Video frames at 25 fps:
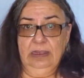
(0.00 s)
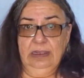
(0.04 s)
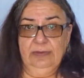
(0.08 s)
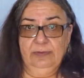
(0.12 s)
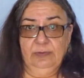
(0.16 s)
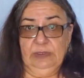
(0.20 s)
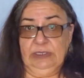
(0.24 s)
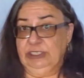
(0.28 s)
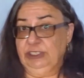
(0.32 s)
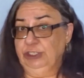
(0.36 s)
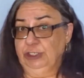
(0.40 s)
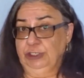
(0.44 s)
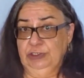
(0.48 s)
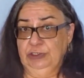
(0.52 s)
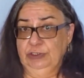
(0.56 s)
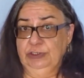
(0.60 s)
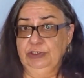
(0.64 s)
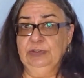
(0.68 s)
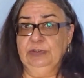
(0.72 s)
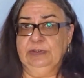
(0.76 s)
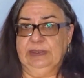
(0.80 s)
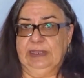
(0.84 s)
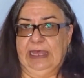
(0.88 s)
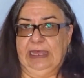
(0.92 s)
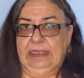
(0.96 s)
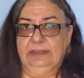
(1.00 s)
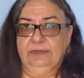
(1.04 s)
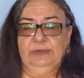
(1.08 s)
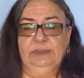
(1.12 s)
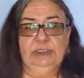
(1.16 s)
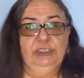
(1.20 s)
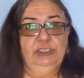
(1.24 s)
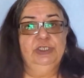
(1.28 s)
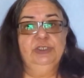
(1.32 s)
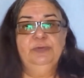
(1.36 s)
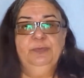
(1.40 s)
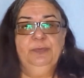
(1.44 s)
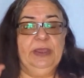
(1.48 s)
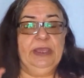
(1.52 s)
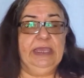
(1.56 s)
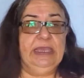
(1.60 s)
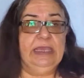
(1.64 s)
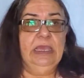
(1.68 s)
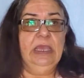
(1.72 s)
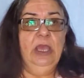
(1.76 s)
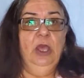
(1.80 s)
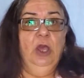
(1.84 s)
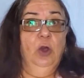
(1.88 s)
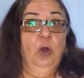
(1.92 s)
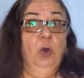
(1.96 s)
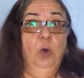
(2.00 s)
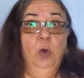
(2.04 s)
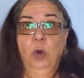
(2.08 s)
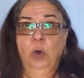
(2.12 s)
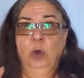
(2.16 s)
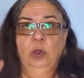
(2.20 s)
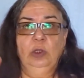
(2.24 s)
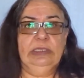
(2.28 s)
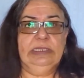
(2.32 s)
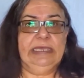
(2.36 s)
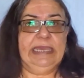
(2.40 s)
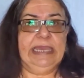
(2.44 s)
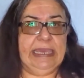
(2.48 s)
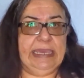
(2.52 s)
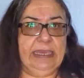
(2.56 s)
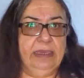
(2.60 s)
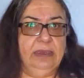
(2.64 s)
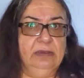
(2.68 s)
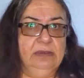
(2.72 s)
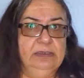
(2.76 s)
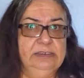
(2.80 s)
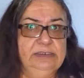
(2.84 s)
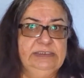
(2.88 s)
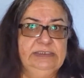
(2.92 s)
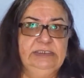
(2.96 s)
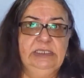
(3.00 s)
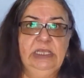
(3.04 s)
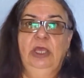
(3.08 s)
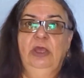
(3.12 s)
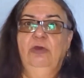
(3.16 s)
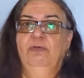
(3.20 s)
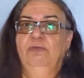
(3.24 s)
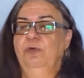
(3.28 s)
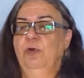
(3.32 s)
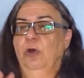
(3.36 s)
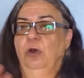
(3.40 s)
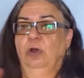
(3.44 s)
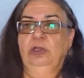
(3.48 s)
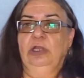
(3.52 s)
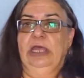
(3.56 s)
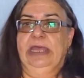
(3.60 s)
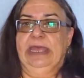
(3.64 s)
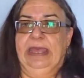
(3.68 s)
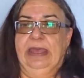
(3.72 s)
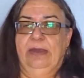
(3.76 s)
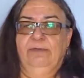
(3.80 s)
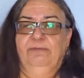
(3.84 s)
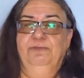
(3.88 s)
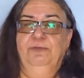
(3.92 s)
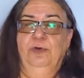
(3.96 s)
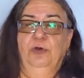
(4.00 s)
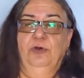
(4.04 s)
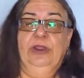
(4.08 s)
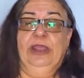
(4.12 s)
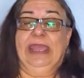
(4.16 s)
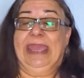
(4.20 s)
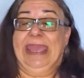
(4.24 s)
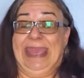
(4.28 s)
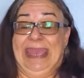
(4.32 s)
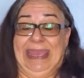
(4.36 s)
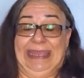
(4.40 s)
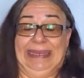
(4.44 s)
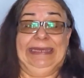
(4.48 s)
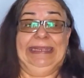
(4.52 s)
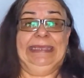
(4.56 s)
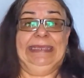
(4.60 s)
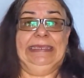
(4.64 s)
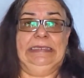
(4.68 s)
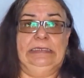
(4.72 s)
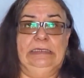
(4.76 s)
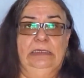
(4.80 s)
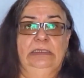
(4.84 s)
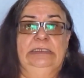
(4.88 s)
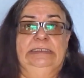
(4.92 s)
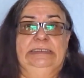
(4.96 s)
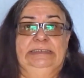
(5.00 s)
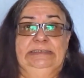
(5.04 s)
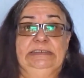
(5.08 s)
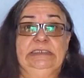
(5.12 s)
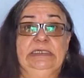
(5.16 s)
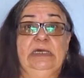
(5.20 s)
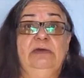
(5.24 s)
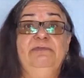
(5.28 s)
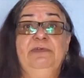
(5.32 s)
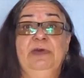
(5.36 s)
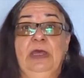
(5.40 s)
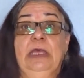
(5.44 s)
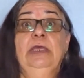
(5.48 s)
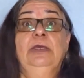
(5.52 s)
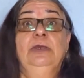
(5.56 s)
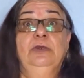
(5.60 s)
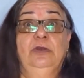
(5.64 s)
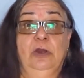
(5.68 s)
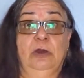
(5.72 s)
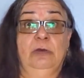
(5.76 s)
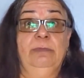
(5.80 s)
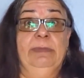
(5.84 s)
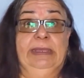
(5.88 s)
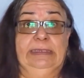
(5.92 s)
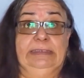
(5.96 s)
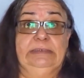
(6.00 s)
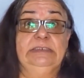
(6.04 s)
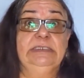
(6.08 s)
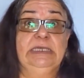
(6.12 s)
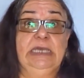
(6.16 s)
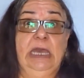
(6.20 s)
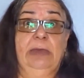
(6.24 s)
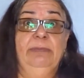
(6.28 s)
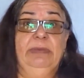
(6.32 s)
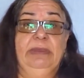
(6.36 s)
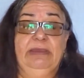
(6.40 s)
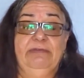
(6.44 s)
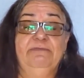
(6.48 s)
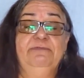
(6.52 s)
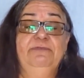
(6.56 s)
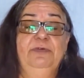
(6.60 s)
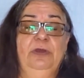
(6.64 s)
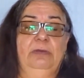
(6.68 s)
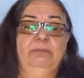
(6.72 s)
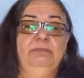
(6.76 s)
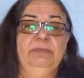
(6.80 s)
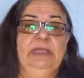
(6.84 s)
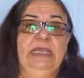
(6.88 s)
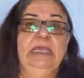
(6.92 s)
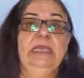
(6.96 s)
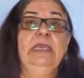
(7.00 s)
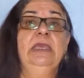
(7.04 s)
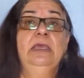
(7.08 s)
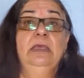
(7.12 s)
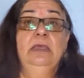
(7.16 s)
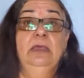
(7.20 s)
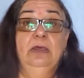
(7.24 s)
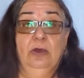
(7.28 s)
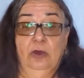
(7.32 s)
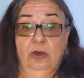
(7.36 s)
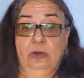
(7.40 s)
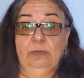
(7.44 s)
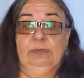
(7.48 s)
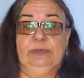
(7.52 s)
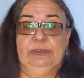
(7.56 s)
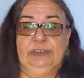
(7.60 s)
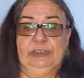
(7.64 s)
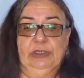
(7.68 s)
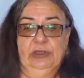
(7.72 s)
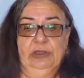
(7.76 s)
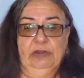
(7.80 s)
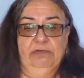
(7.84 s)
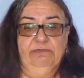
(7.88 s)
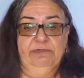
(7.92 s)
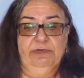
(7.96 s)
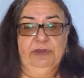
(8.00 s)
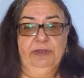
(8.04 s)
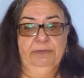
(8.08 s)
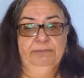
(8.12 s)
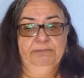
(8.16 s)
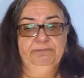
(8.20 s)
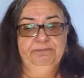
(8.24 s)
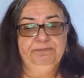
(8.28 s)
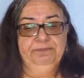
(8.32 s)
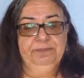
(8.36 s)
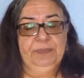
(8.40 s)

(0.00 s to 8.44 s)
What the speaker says: We shouldn't do that. We should be all ears for any kind of comment coming from the observer.